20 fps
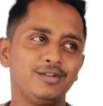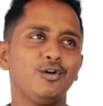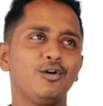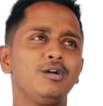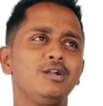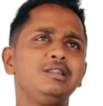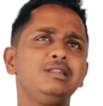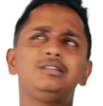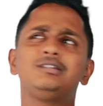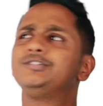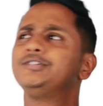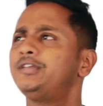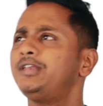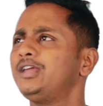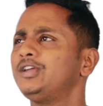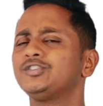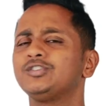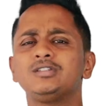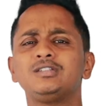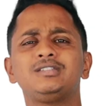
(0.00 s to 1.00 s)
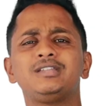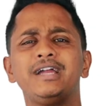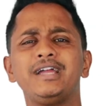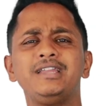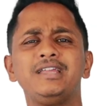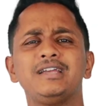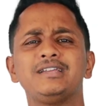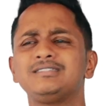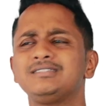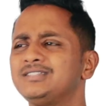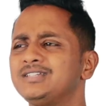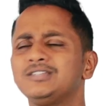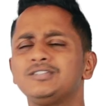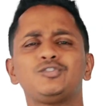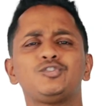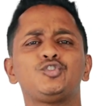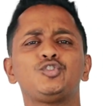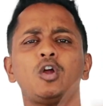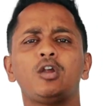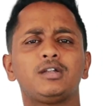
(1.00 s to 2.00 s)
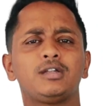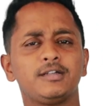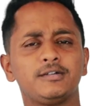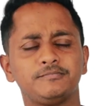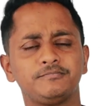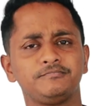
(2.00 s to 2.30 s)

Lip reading: all the directions, the idea is just shot.